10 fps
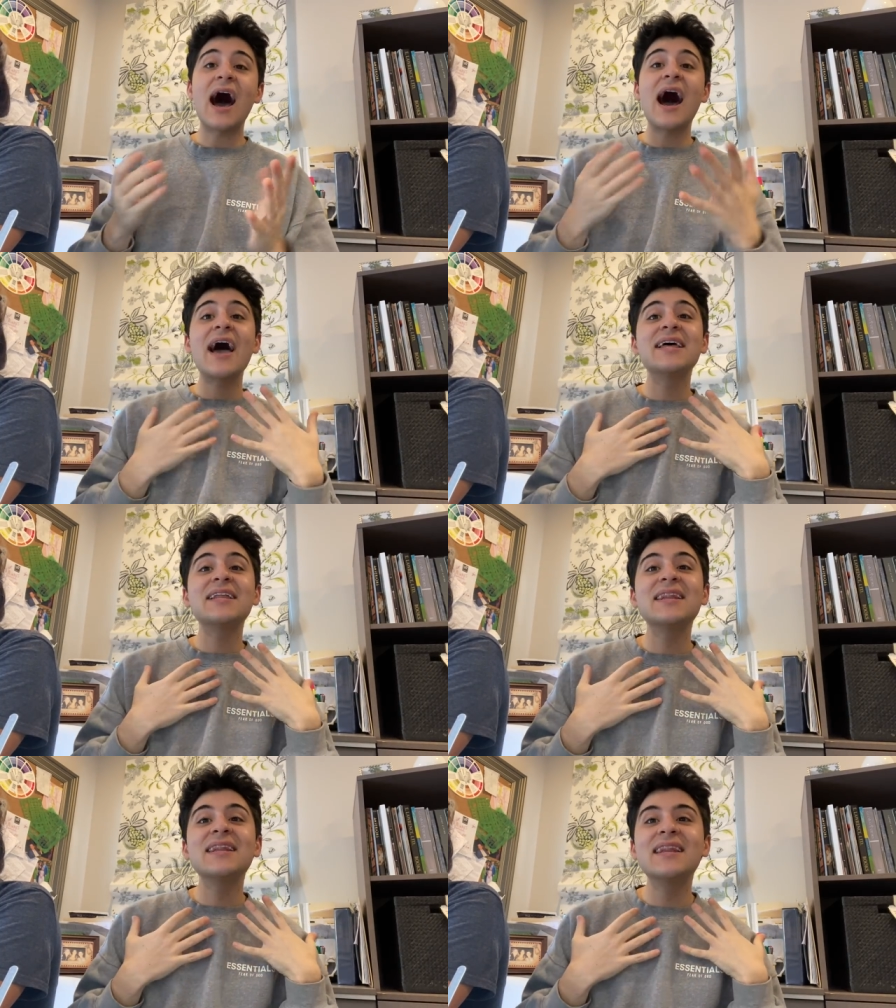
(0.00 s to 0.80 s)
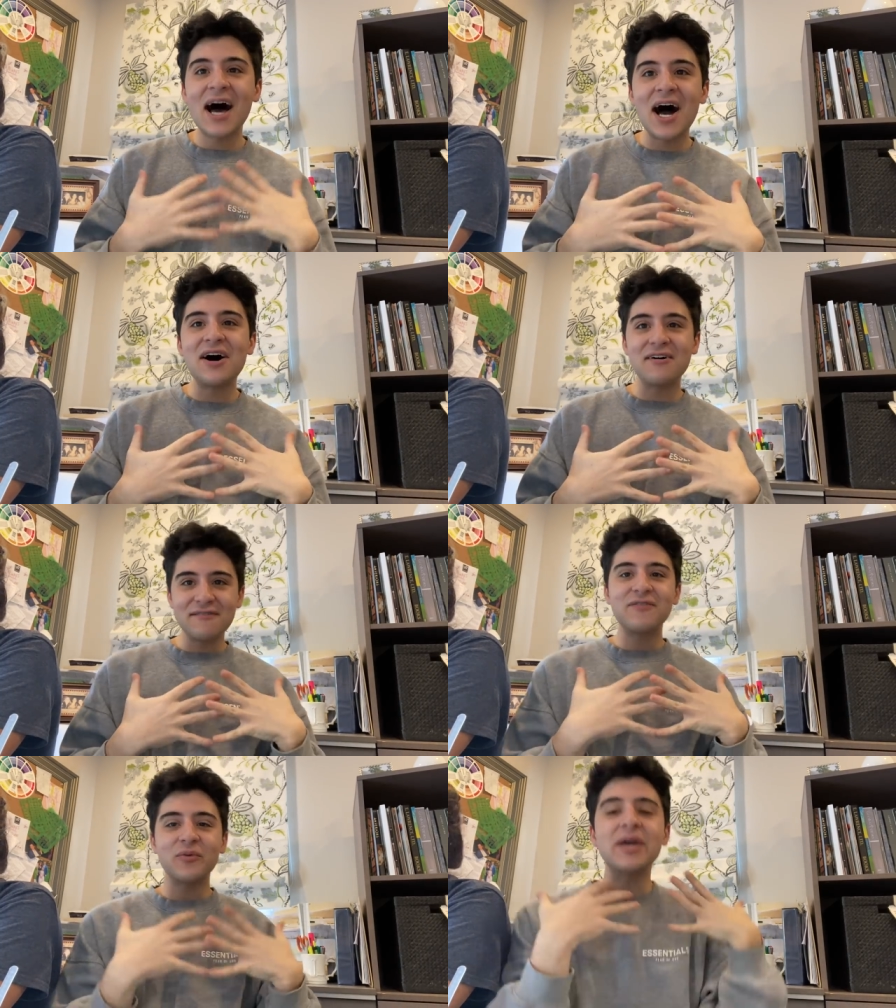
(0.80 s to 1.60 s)
I
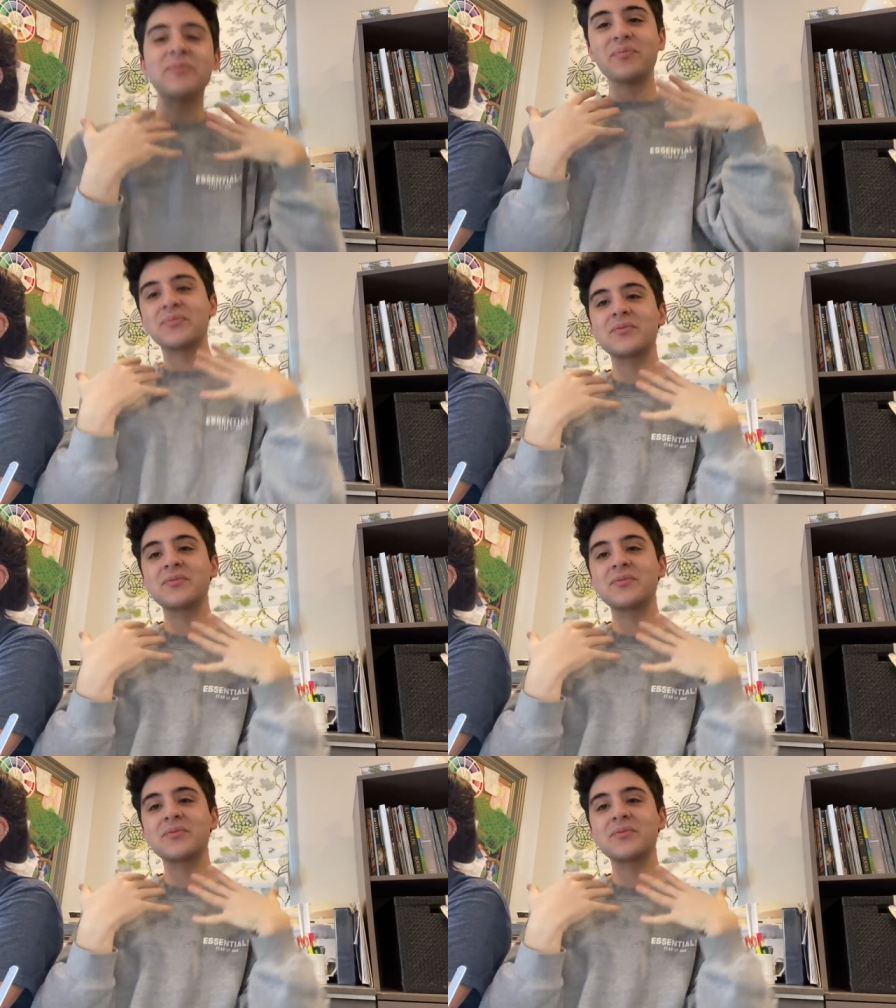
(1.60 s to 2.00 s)
love, wait,